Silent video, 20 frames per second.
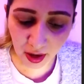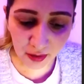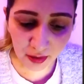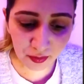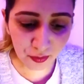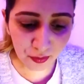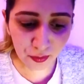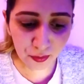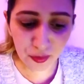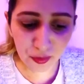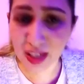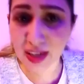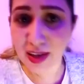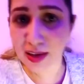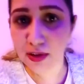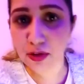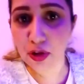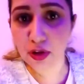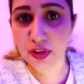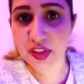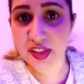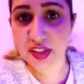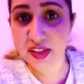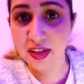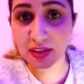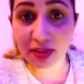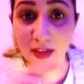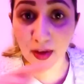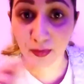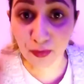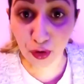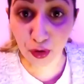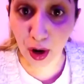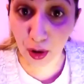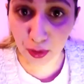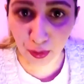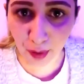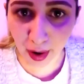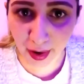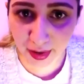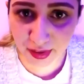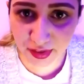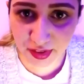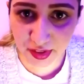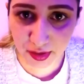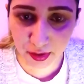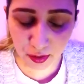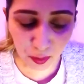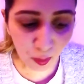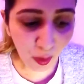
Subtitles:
and we cannot stand up for our rights?